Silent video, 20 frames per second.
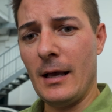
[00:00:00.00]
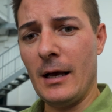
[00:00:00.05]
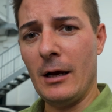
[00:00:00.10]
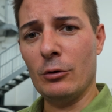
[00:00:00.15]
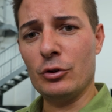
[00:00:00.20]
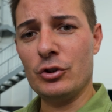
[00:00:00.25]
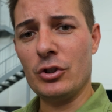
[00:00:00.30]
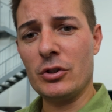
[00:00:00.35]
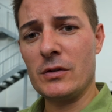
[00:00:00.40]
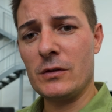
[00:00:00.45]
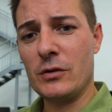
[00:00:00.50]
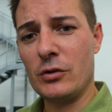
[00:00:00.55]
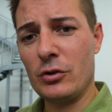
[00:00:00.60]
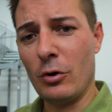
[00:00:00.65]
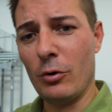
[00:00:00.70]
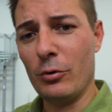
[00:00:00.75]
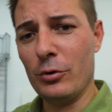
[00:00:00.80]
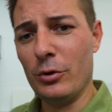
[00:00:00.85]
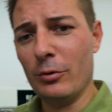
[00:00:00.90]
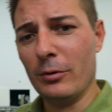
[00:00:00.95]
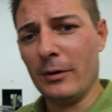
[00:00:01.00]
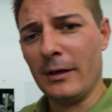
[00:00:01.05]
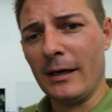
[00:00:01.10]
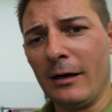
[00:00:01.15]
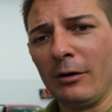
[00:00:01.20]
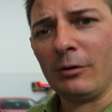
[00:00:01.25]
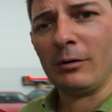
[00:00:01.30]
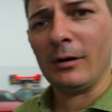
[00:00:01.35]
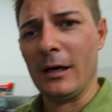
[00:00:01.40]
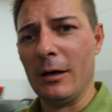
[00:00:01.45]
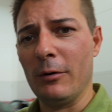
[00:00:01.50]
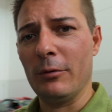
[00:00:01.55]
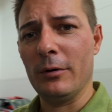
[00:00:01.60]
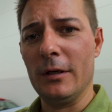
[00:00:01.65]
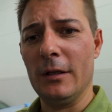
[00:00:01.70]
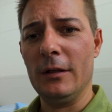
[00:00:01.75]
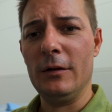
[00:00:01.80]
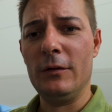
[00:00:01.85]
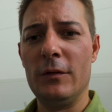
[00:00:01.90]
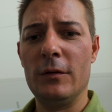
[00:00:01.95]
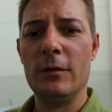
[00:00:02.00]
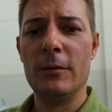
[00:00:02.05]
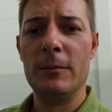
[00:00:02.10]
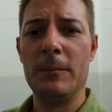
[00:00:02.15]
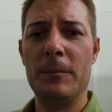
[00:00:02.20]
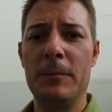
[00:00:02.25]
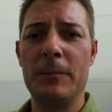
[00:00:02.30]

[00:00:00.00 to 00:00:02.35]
I'll just show you now how it is.